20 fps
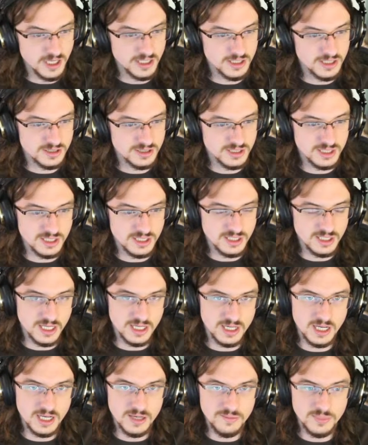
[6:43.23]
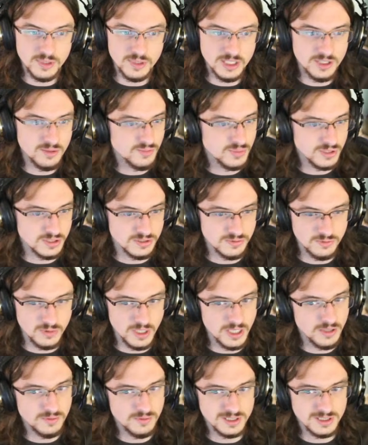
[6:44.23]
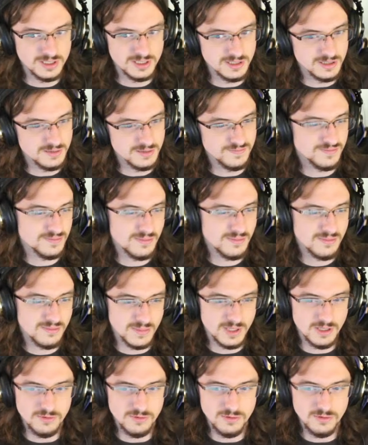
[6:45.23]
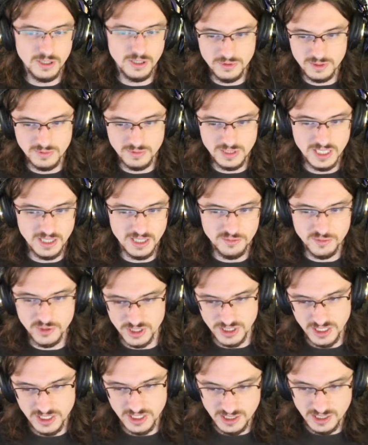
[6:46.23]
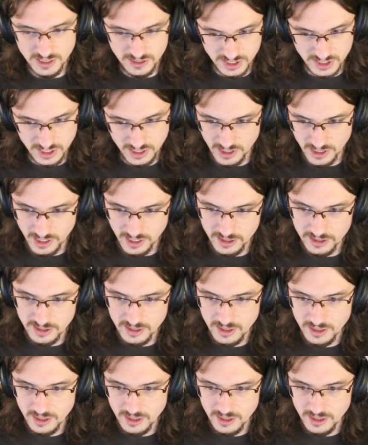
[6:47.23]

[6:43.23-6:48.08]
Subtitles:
I could see that happening, but why wouldn't we get more details on that?